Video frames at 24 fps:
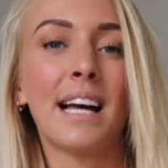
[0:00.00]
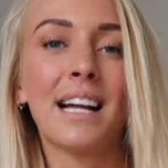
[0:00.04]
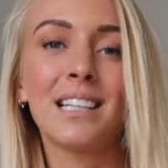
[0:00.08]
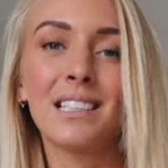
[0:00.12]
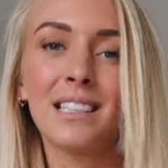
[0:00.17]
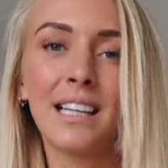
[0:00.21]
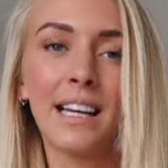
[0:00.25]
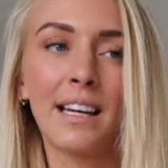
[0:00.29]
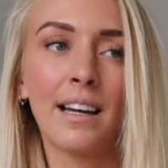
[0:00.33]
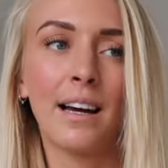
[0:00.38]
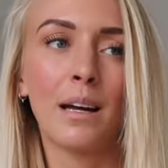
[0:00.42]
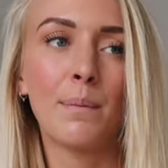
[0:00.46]

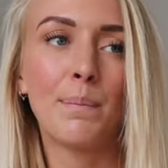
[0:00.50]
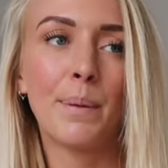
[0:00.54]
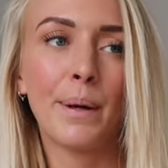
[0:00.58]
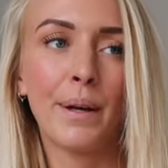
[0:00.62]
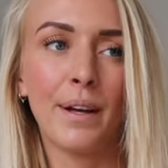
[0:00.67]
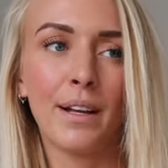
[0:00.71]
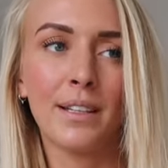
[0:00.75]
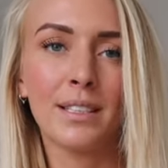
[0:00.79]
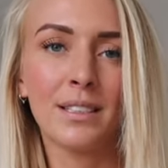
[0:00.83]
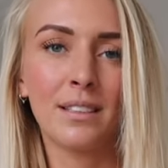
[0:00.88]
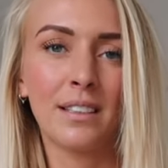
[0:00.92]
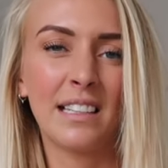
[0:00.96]
Natalie and I
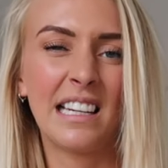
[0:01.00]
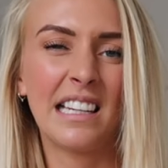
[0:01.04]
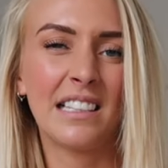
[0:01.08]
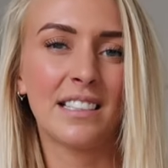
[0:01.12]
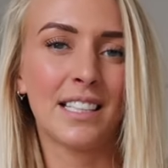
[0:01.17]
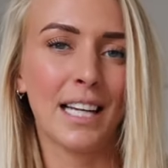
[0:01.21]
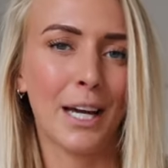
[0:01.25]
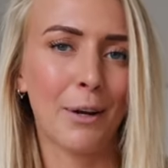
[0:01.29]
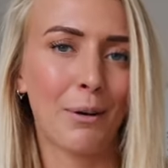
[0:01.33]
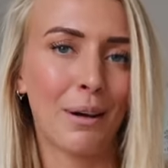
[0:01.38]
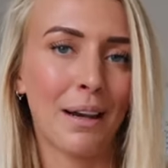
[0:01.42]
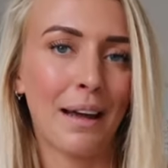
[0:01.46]
personally
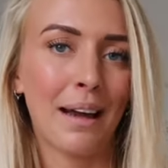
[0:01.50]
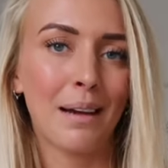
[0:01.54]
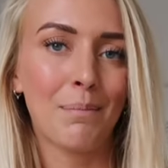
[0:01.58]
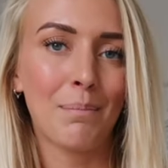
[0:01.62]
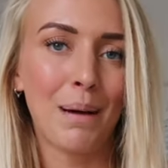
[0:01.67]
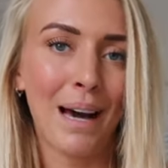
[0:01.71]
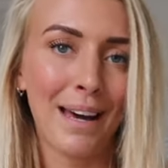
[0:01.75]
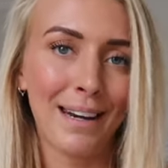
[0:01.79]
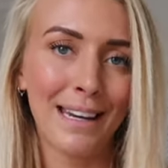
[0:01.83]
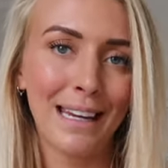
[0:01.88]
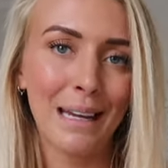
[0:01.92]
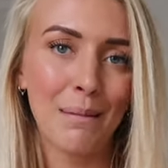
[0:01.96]
don't like
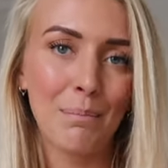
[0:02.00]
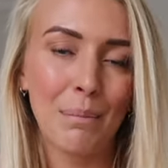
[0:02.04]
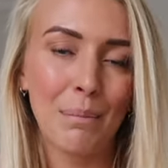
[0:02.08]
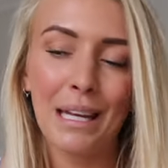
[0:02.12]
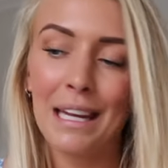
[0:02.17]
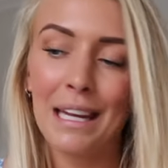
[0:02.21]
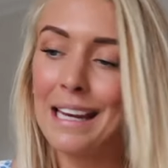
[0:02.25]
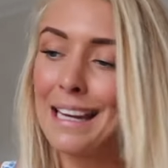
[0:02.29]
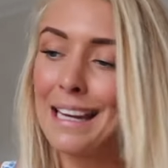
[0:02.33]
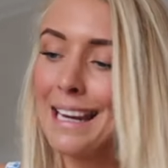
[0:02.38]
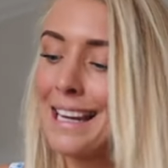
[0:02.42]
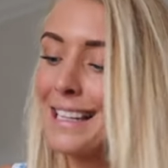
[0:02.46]
padding in
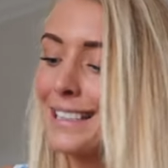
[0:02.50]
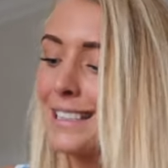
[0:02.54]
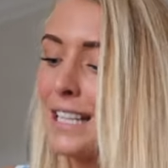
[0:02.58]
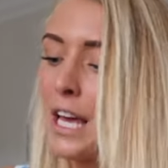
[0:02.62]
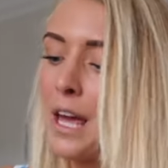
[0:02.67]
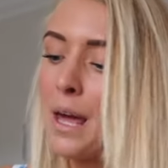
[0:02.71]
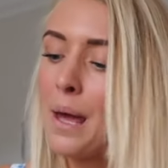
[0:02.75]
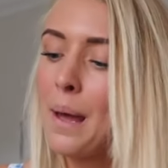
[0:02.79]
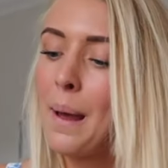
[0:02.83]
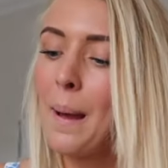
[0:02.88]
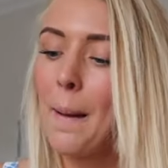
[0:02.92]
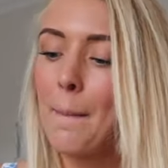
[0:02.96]
bikinis,
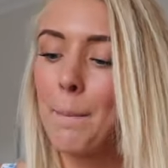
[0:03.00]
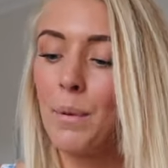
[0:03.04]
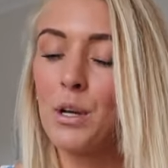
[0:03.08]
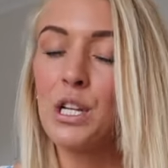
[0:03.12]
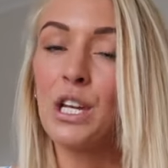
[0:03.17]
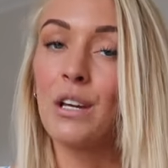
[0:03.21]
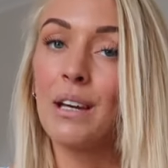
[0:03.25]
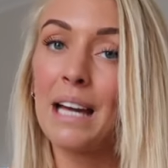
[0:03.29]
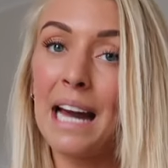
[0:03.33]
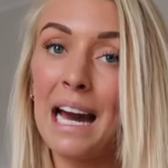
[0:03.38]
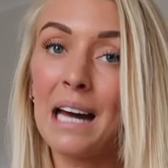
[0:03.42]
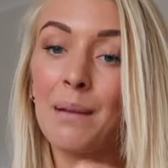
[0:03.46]
but
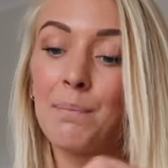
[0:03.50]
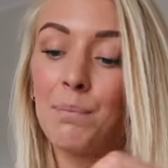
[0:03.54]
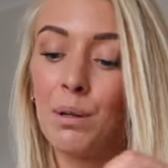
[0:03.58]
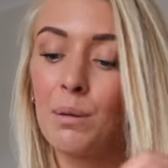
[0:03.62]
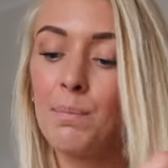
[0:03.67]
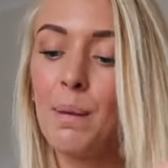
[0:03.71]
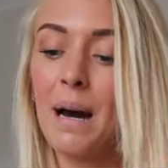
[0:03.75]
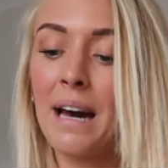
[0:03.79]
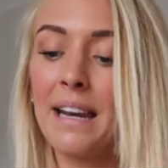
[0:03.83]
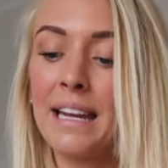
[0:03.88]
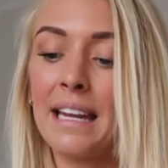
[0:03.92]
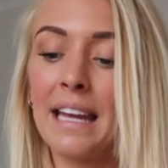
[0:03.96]
you can
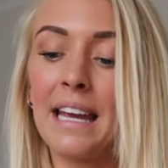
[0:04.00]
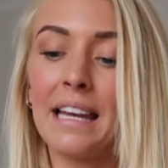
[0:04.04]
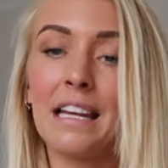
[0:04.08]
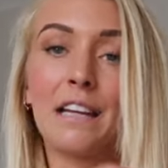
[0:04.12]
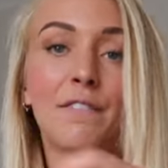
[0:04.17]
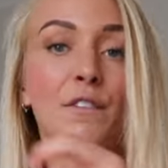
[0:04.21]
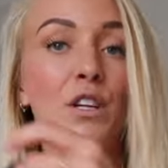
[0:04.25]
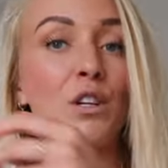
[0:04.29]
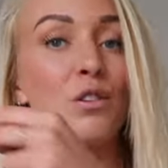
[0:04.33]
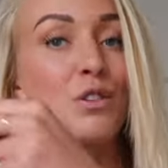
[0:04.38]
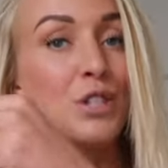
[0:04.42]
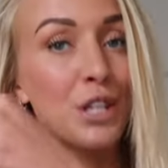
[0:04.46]
put padding in
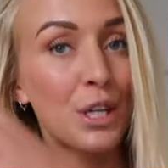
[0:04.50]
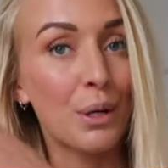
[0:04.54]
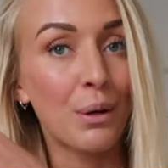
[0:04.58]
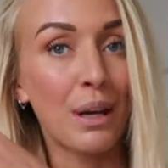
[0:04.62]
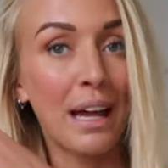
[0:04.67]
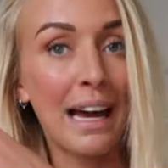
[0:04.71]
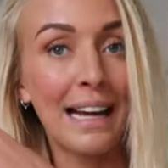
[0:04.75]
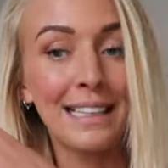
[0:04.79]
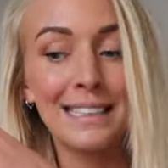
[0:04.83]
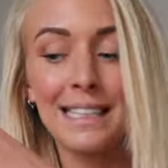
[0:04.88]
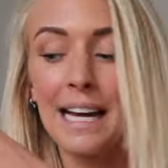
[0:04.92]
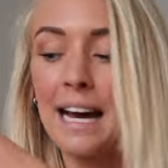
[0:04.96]
if you do
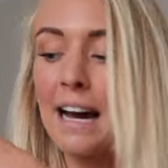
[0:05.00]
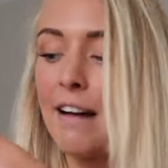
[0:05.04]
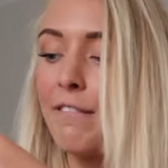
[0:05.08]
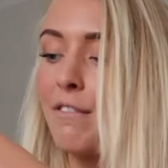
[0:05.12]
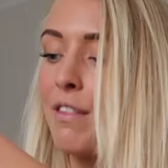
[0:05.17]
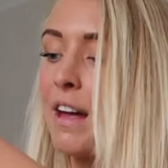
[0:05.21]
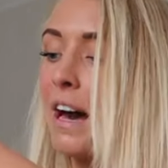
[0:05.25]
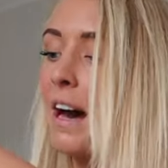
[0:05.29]
like to have